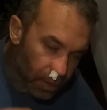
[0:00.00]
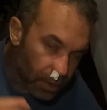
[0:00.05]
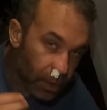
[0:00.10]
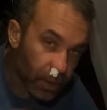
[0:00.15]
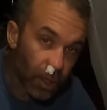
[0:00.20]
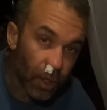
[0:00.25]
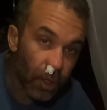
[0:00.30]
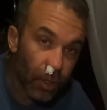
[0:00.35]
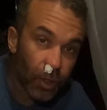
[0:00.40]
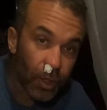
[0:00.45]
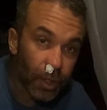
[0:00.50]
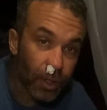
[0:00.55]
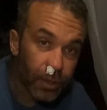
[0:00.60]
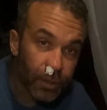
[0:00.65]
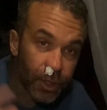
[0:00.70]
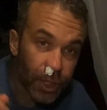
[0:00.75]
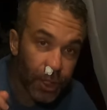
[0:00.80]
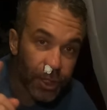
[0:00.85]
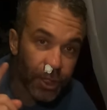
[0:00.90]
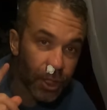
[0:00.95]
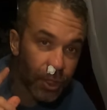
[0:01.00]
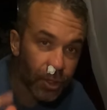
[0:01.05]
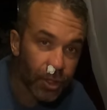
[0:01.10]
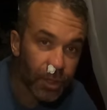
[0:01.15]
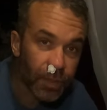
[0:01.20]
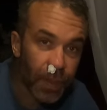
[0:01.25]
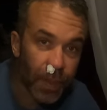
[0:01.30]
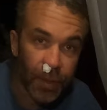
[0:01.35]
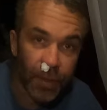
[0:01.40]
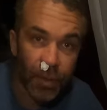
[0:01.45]
So good. Just need to
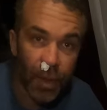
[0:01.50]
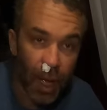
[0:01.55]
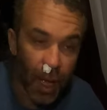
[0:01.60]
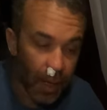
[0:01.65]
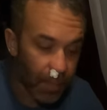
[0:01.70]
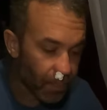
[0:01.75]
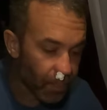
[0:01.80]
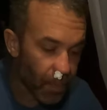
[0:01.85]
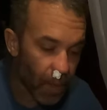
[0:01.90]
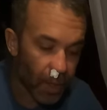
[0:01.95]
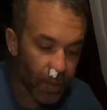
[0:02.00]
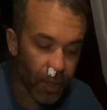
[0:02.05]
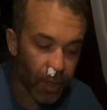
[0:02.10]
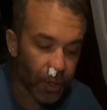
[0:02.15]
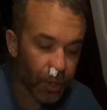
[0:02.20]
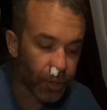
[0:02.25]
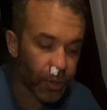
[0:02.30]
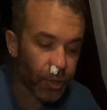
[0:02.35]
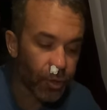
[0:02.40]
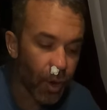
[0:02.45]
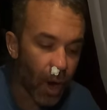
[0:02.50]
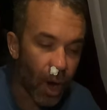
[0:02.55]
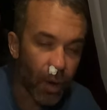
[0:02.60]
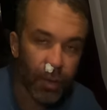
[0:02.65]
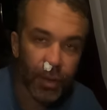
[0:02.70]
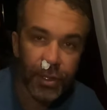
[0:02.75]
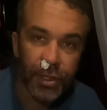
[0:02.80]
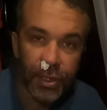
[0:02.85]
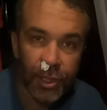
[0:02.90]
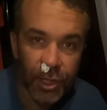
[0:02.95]
spend another 2
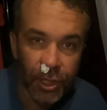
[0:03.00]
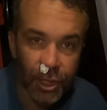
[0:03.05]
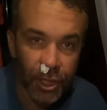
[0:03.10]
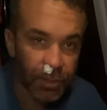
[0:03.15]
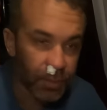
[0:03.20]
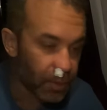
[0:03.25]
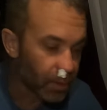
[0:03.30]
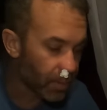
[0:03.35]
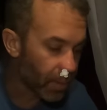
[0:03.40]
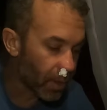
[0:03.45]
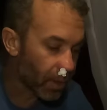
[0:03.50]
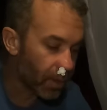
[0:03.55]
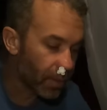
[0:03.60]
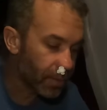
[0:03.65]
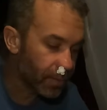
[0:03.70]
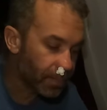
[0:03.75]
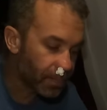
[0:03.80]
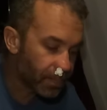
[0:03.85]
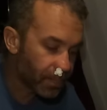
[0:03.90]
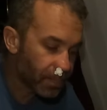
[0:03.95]
hours in the gym tomorrow.